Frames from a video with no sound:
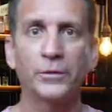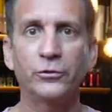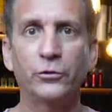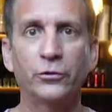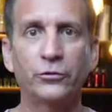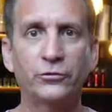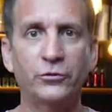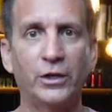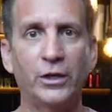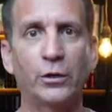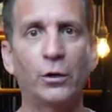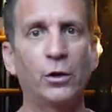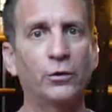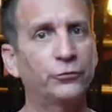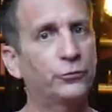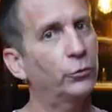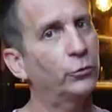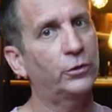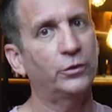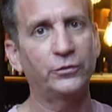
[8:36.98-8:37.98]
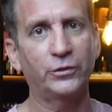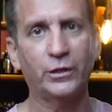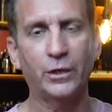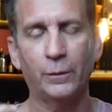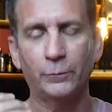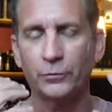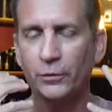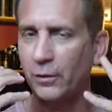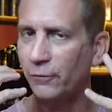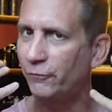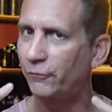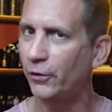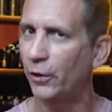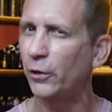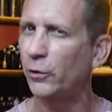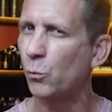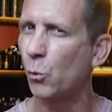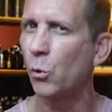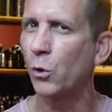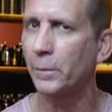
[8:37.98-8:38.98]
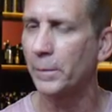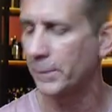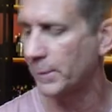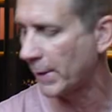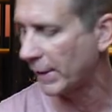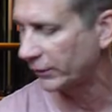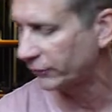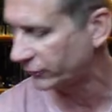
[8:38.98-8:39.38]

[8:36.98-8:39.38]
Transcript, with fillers: on your skin also, because it comes off very warm on my